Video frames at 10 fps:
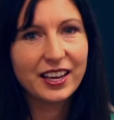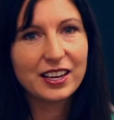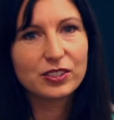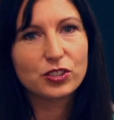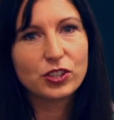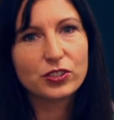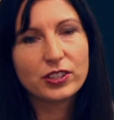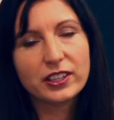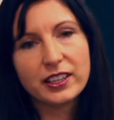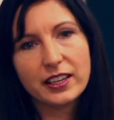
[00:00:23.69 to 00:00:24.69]
how
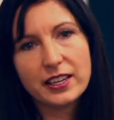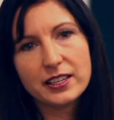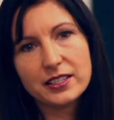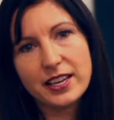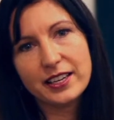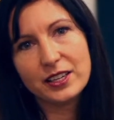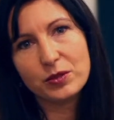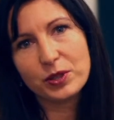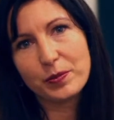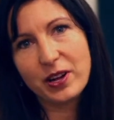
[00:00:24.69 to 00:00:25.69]
children are inundated
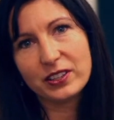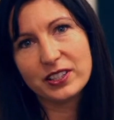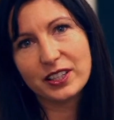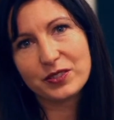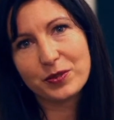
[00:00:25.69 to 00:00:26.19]
with politics